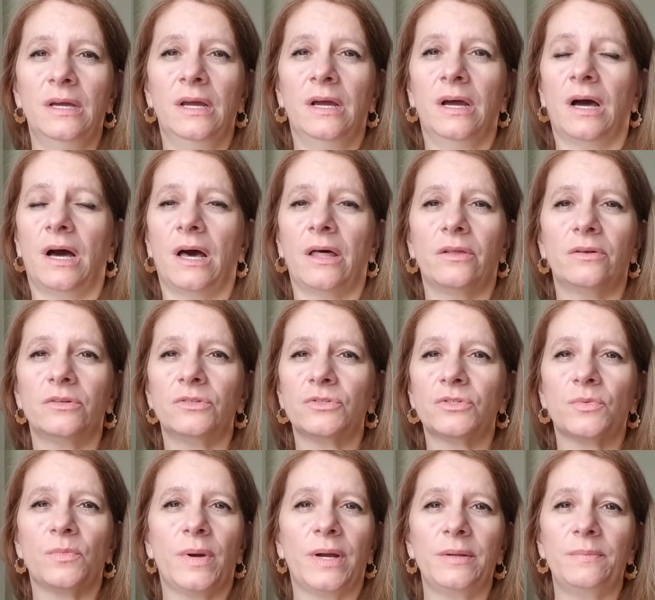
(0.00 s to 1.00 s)
Others
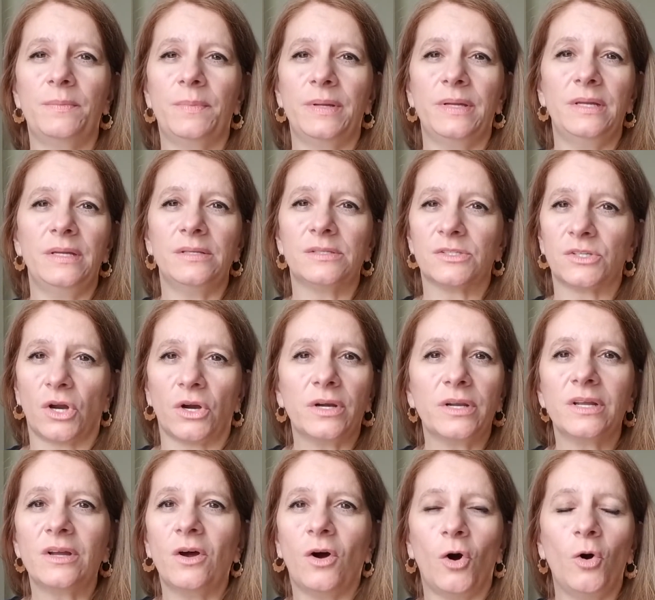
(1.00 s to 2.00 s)
might be
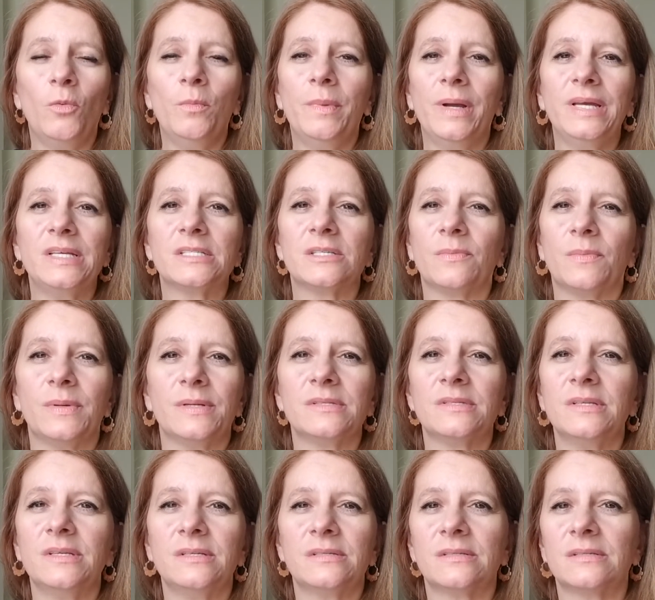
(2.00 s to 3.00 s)
starting a home-based
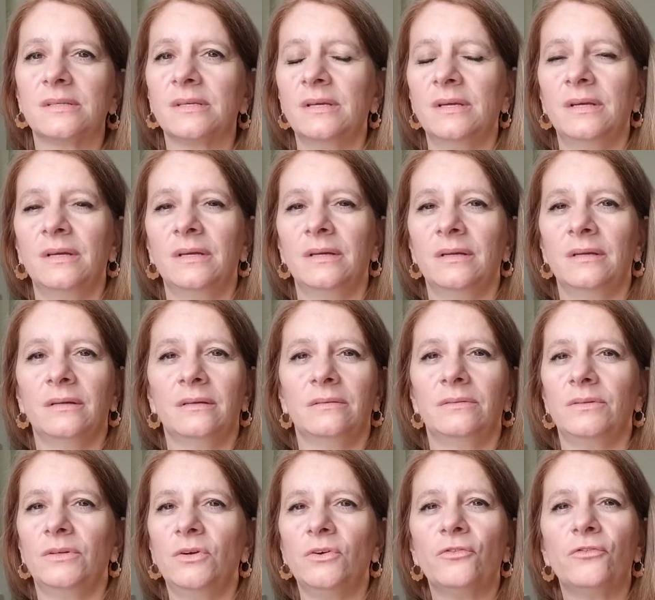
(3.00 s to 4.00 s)
business.
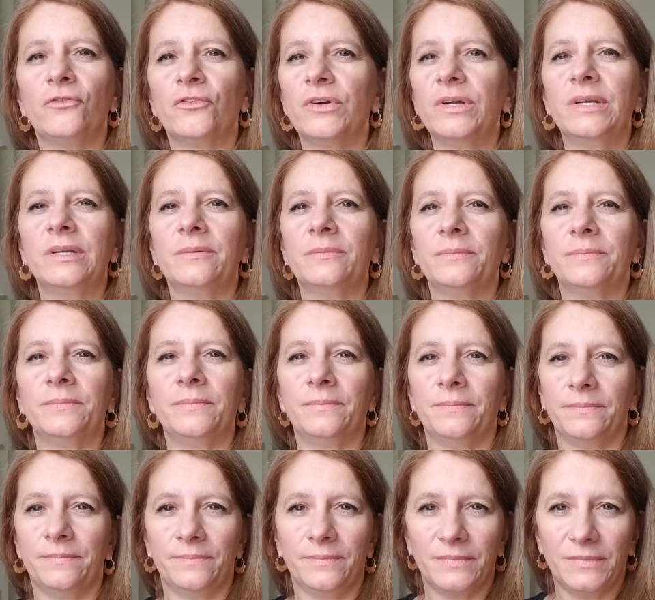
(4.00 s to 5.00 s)
Your freedom
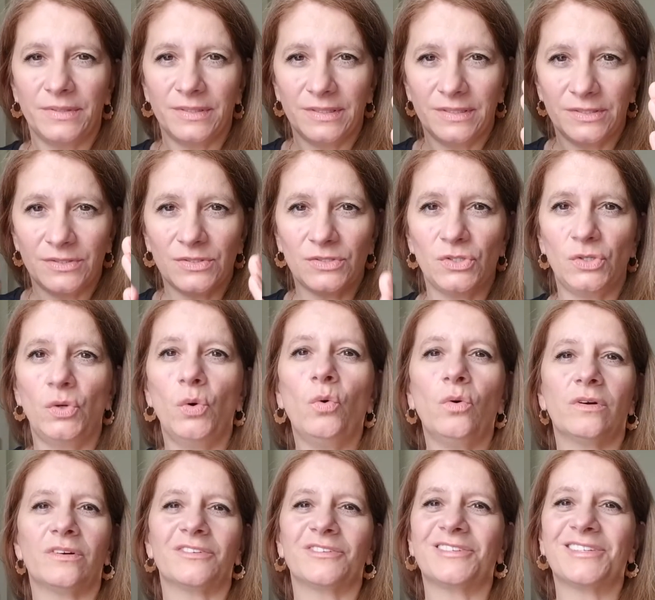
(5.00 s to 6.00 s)
is
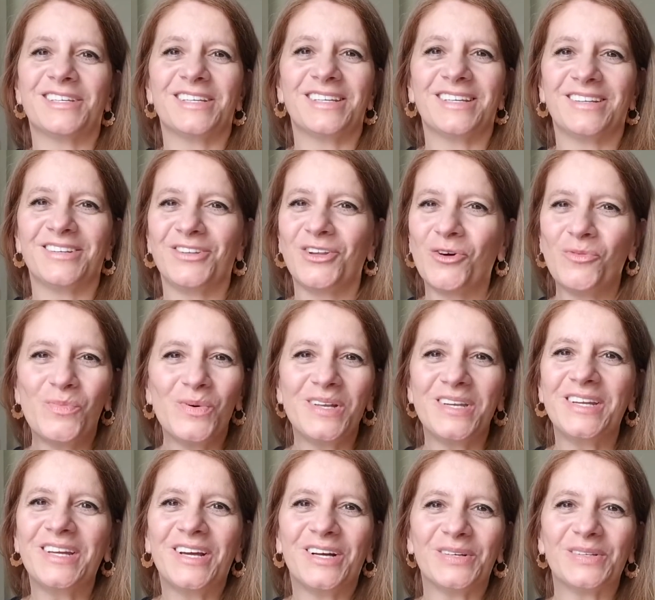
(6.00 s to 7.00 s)
yours,
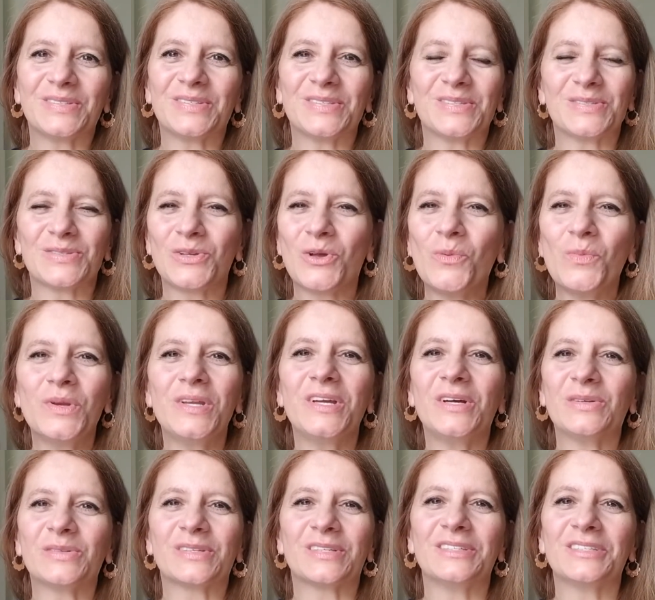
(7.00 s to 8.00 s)
nobody else's. Nobody
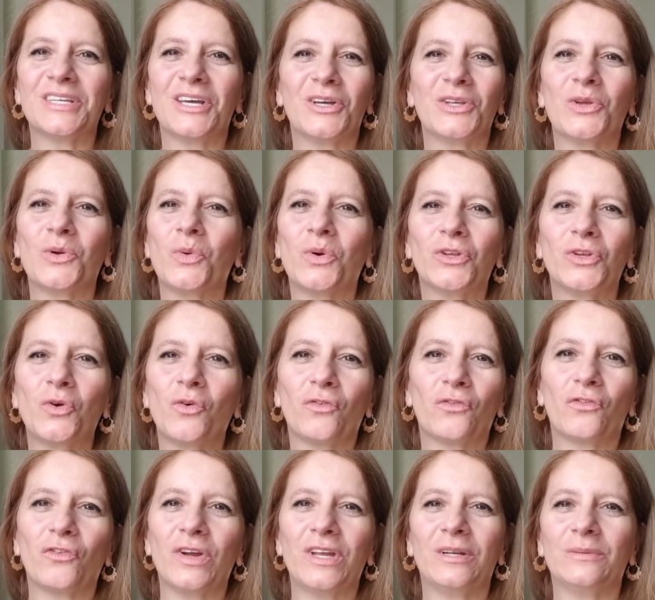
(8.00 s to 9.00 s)
else can tell you what your
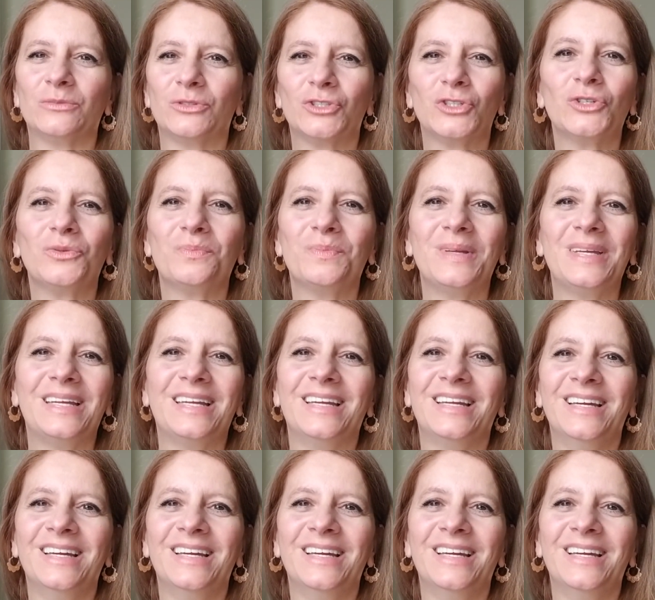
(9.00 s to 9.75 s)
freedom should be.